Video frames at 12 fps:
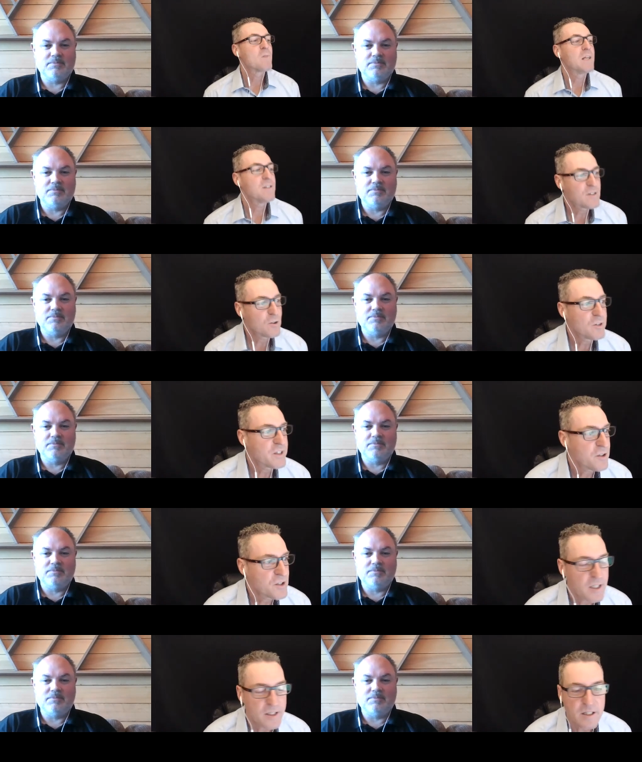Speaker 1: So
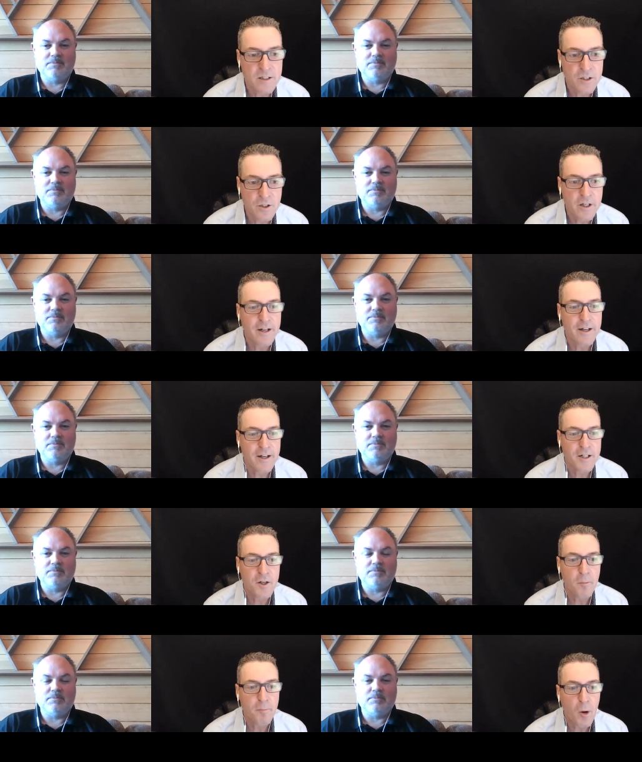there's another
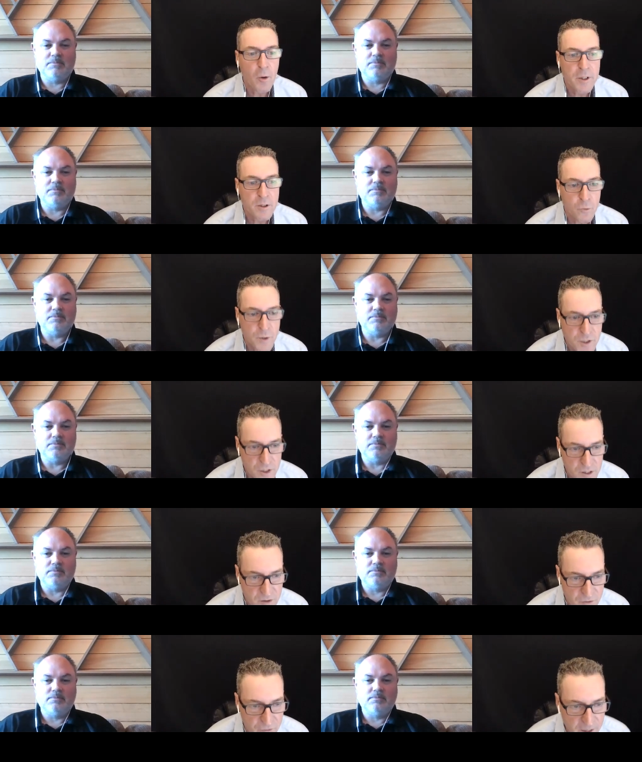component which
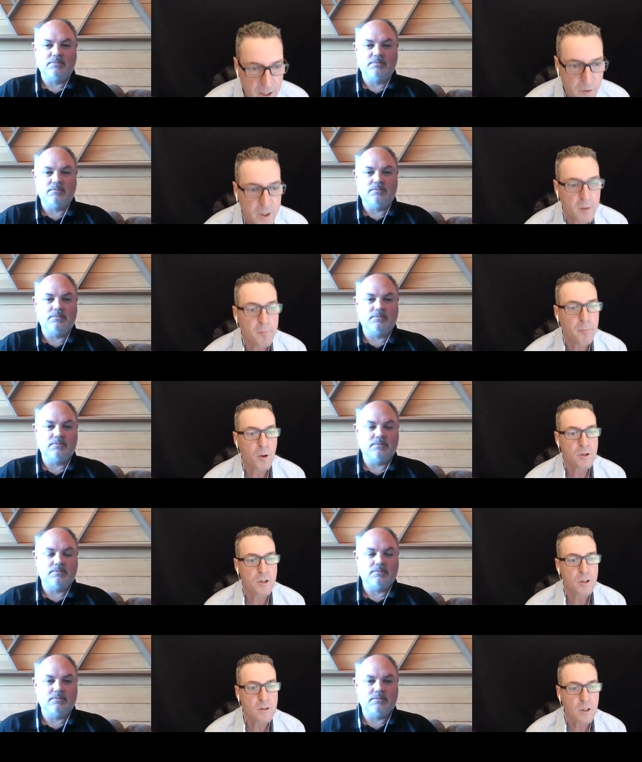is very
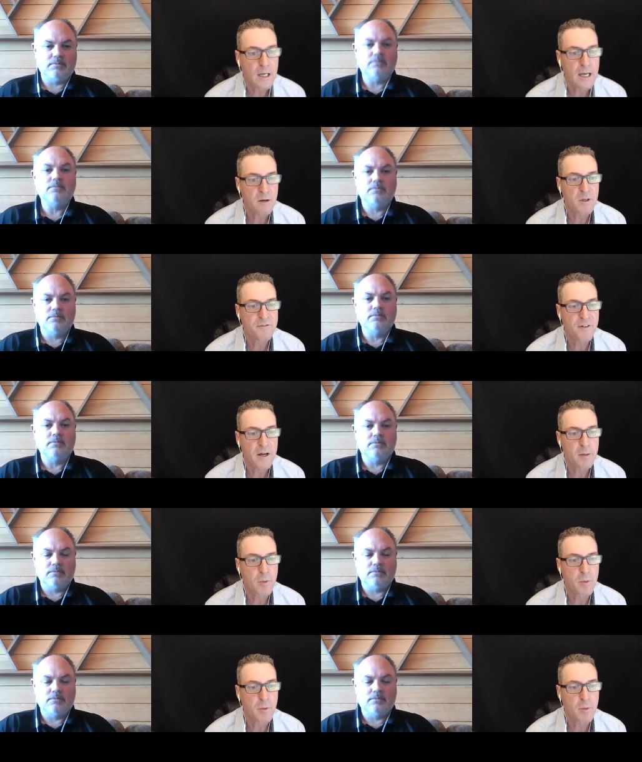important to clarify,